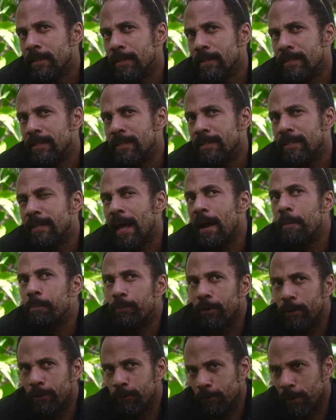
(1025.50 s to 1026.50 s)

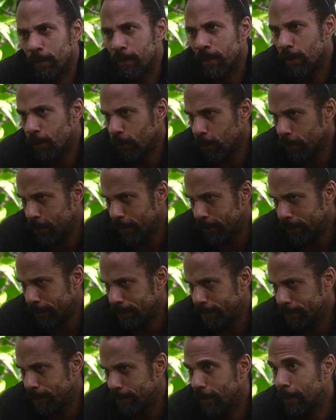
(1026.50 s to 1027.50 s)
separate from the global
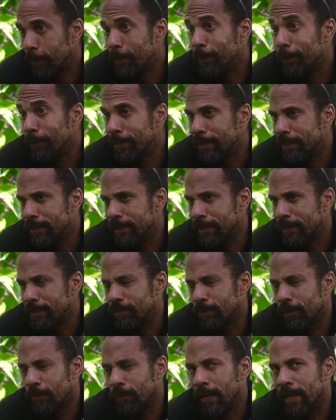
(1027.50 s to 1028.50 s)
community.
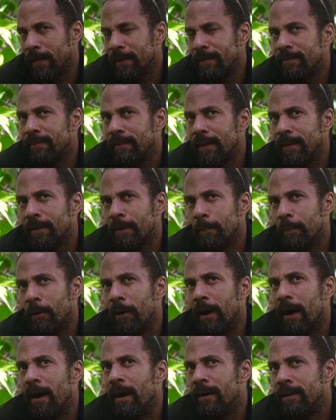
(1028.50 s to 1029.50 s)
So when I think
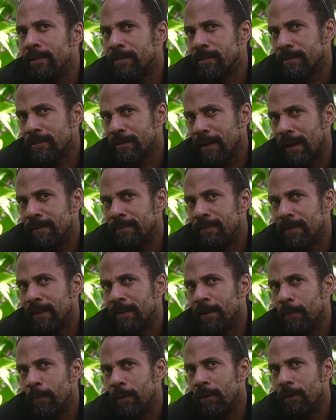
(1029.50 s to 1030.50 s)
about us, I
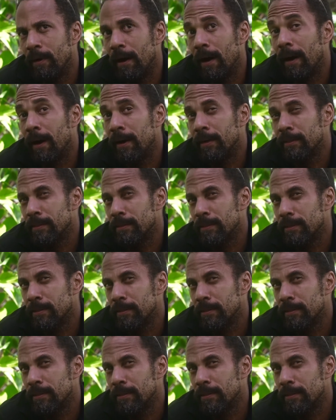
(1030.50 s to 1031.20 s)
think about us